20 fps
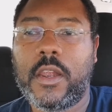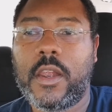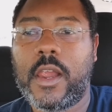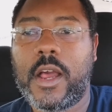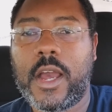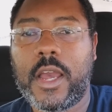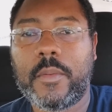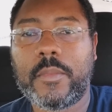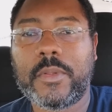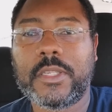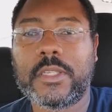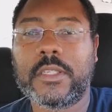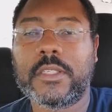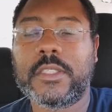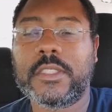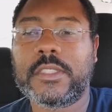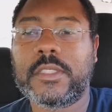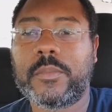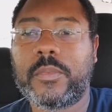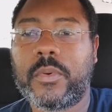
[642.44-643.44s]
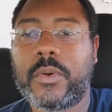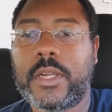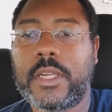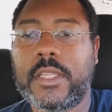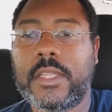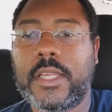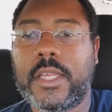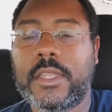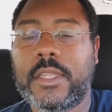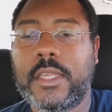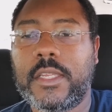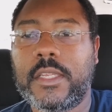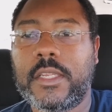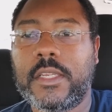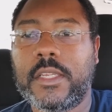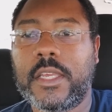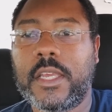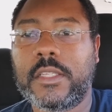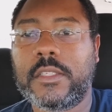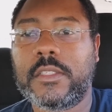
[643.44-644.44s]
I'm a little disappointed that they
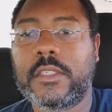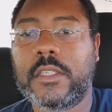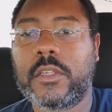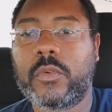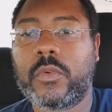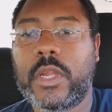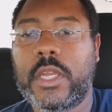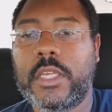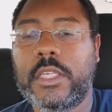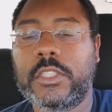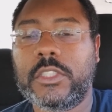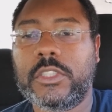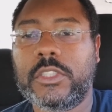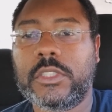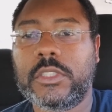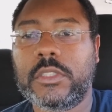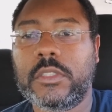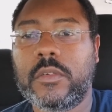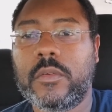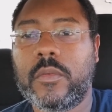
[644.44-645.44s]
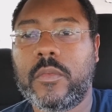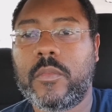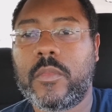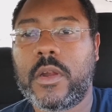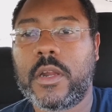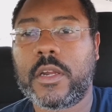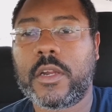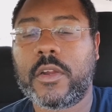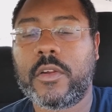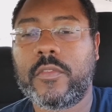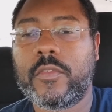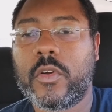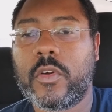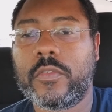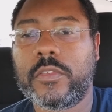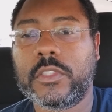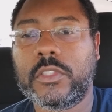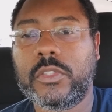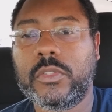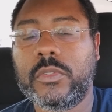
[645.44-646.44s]
didn't get to the range marker of
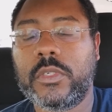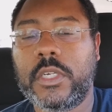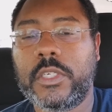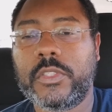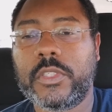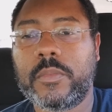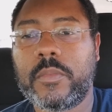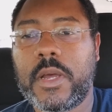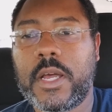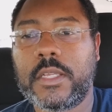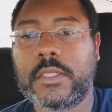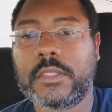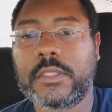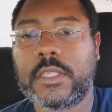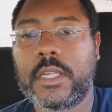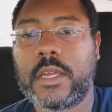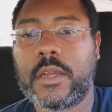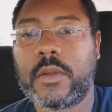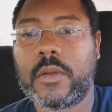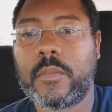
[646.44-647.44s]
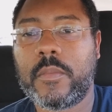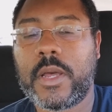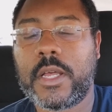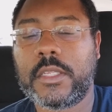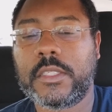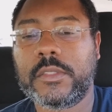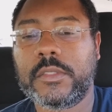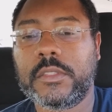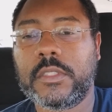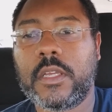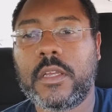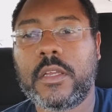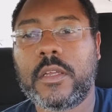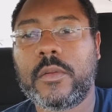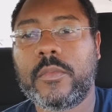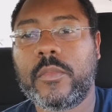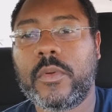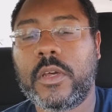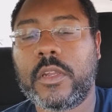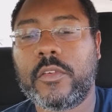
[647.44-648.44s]
over 200 miles
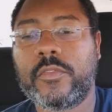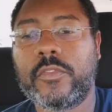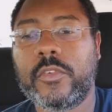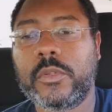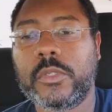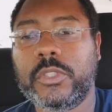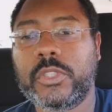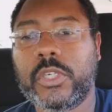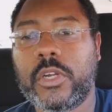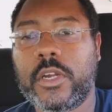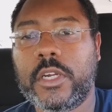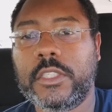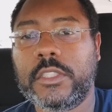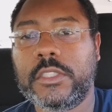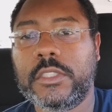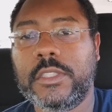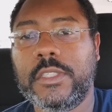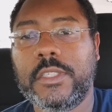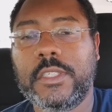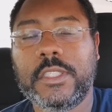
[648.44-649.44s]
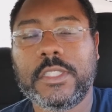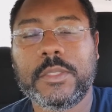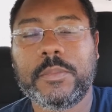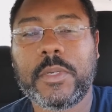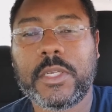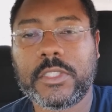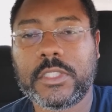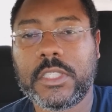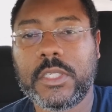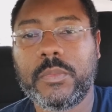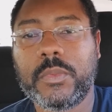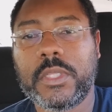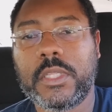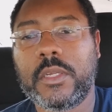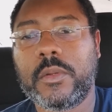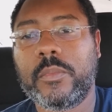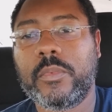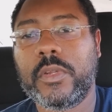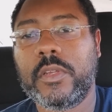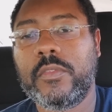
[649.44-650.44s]
on a full charge, especially with
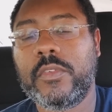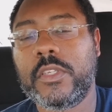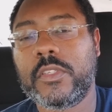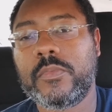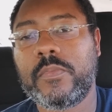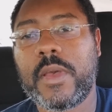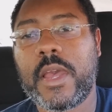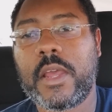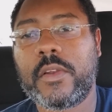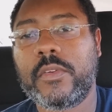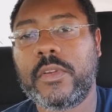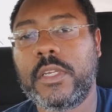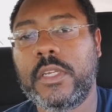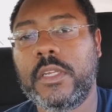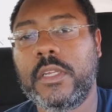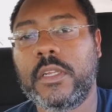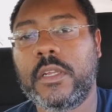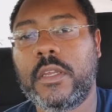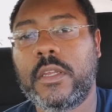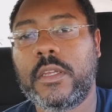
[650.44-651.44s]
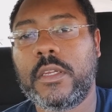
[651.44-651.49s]
their previous battery